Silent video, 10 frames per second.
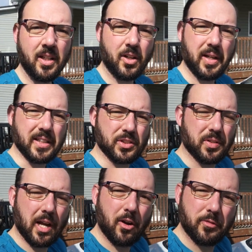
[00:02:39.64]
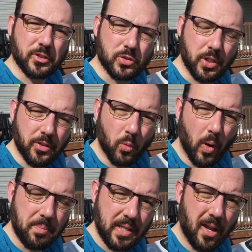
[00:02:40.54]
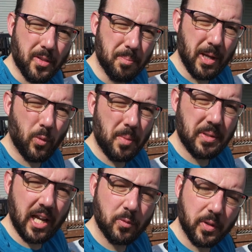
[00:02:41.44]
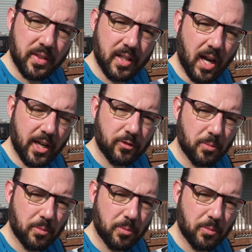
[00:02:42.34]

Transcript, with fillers: Okay, so now I've just done the wipe down, the mitt wipe down with the iron